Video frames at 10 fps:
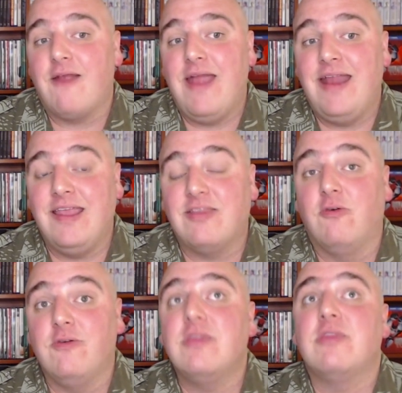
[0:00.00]
And so
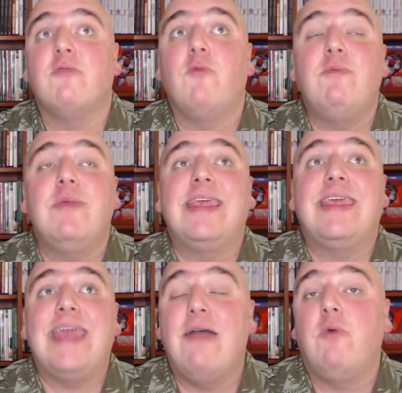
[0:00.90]
when we
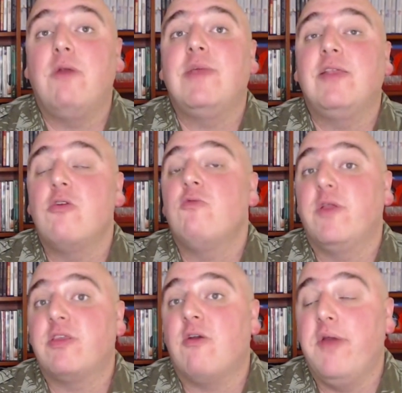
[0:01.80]
learn what's
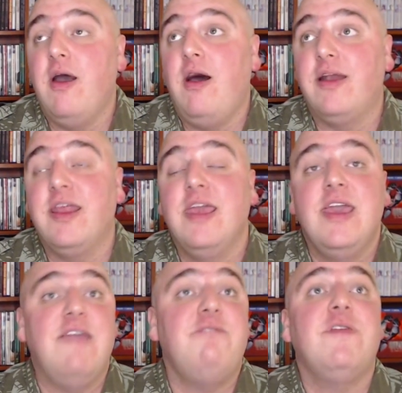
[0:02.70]
going on,
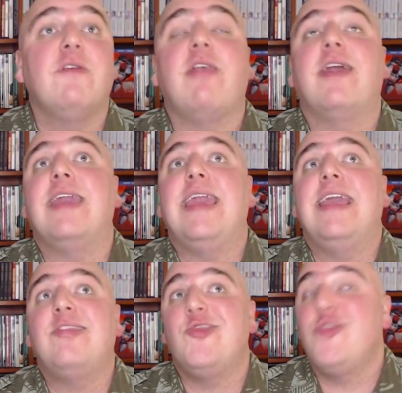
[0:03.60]
it feels like
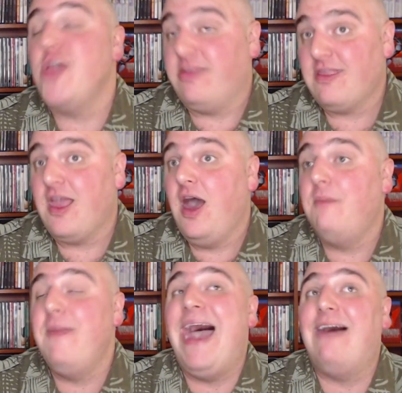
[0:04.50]
it's just come
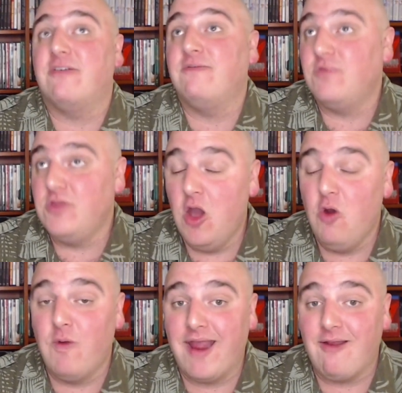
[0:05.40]
out of
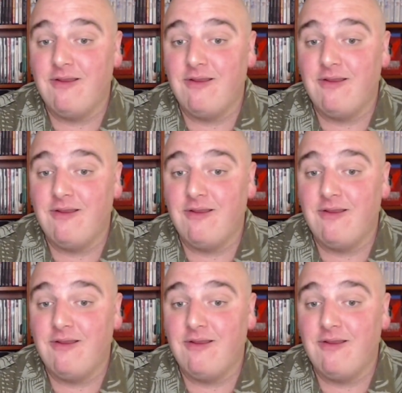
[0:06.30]
nowhere.